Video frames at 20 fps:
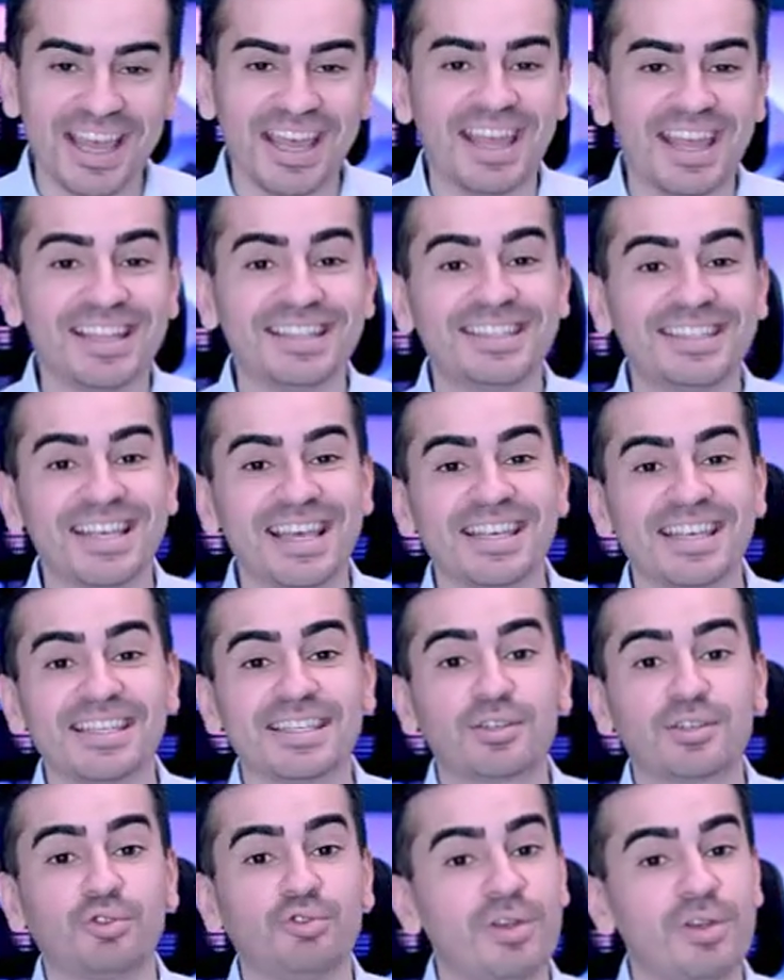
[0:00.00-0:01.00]
It says
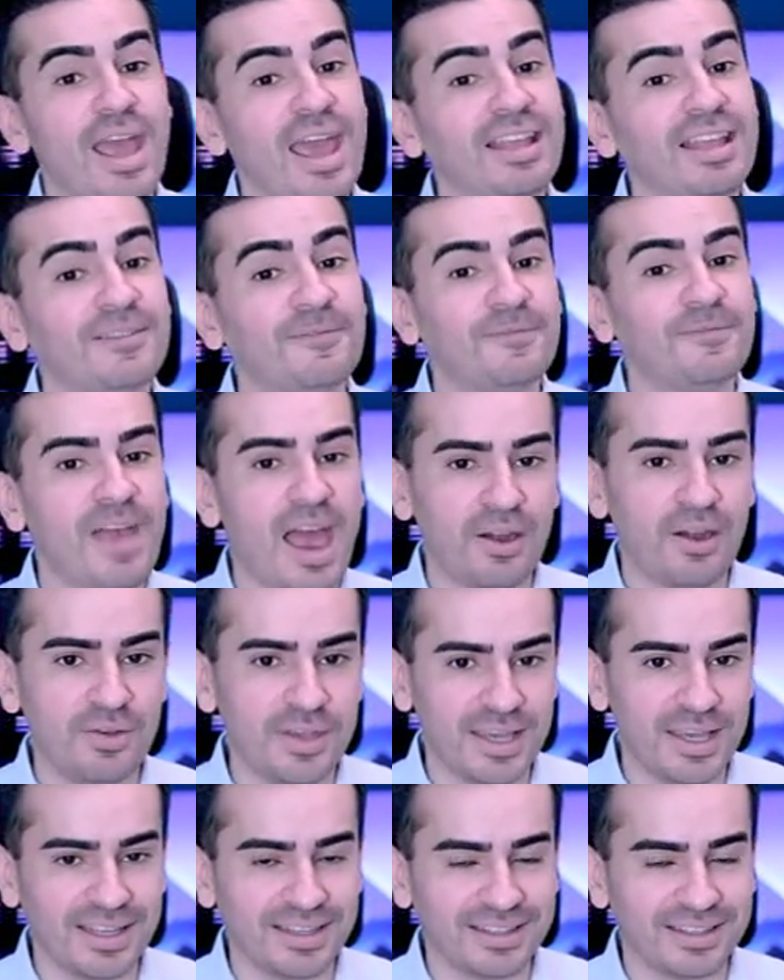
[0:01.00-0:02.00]
create
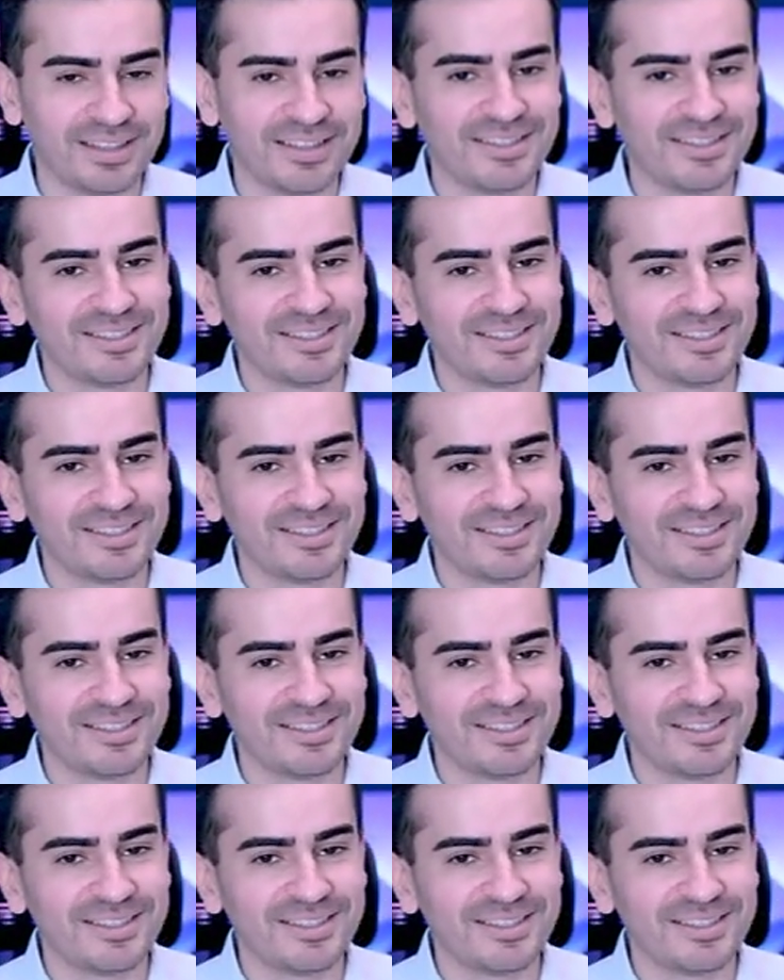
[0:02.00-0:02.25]
variant.